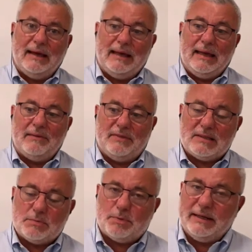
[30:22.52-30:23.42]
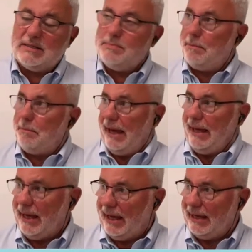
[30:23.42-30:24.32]
this brings me
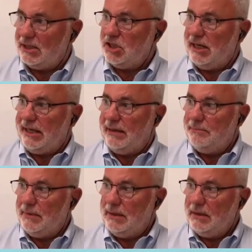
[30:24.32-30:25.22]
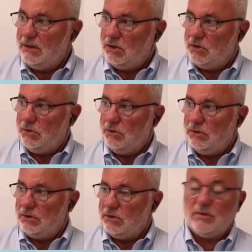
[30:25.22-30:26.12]
back actually to
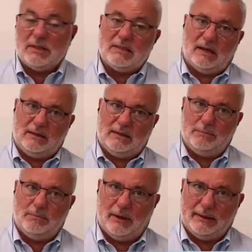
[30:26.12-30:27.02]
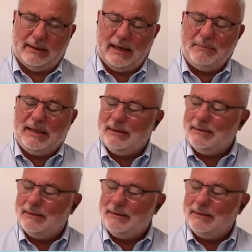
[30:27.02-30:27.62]
the starting point. I mean,